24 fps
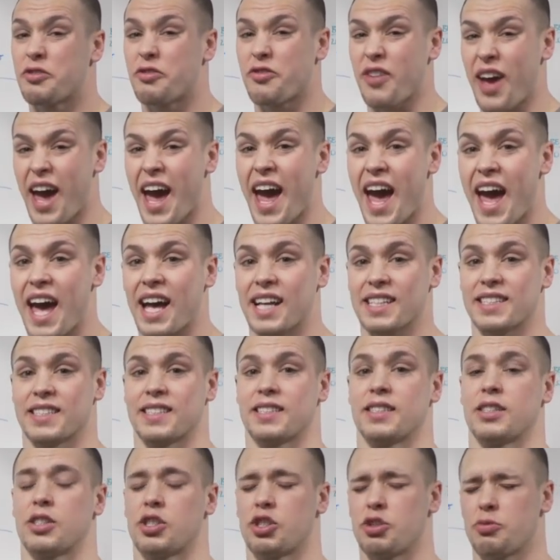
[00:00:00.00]

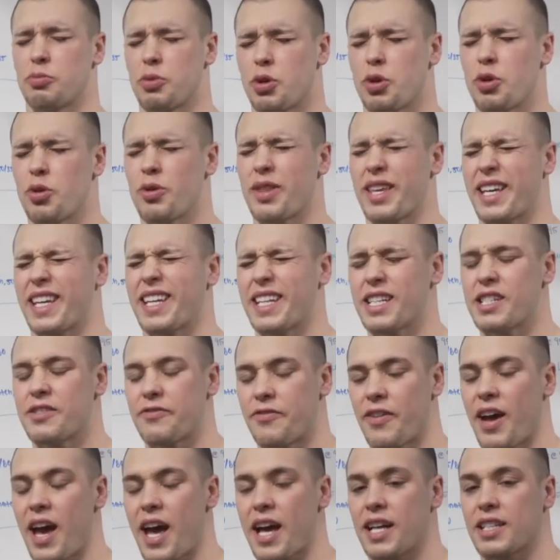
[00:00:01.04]
fast. Smooth is
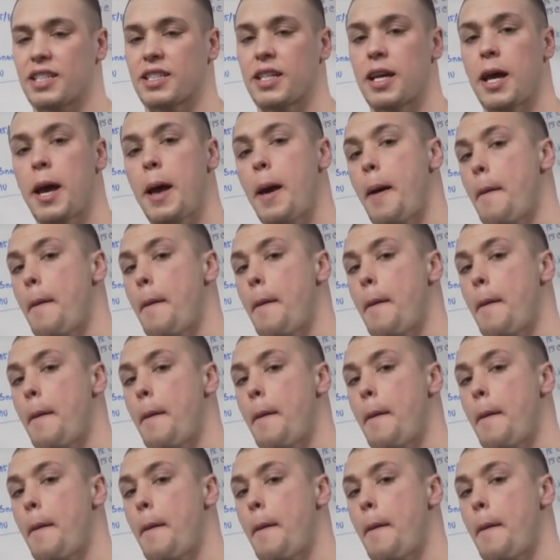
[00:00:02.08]
fast.